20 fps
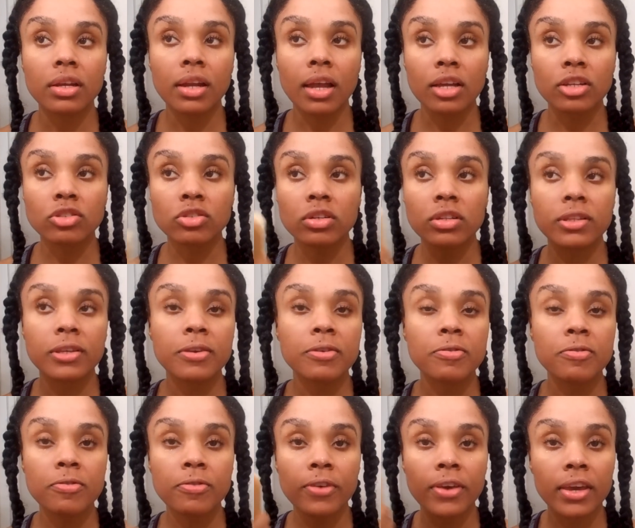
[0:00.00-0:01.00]
naturally
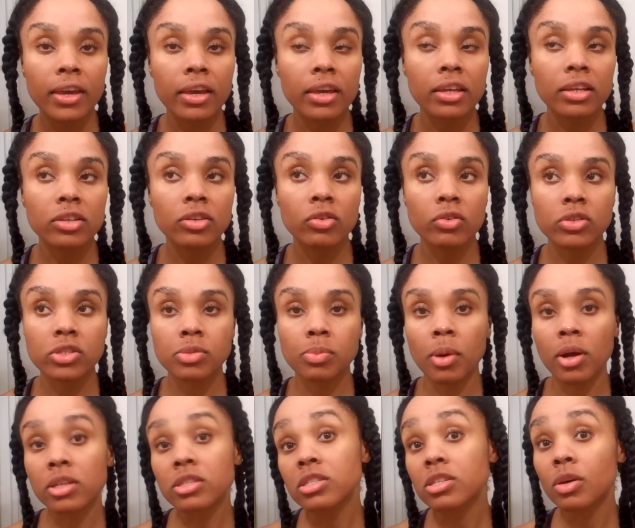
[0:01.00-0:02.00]
fade those
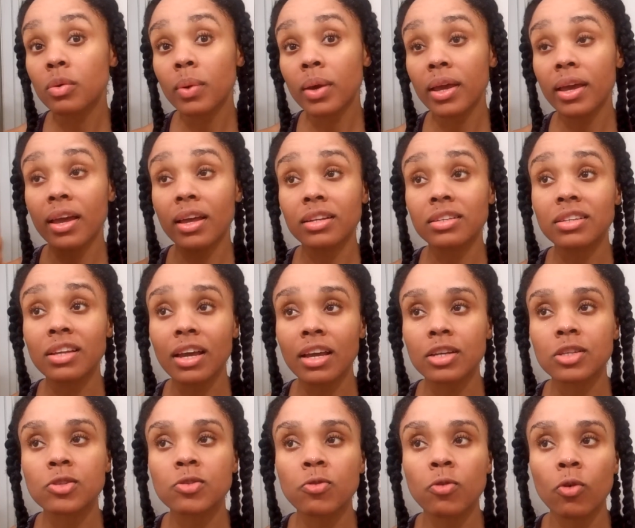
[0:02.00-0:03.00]
spots away and to
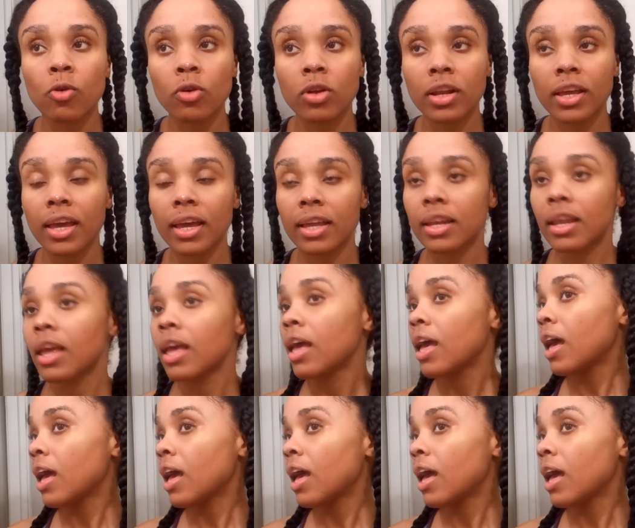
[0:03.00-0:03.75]
exfoliate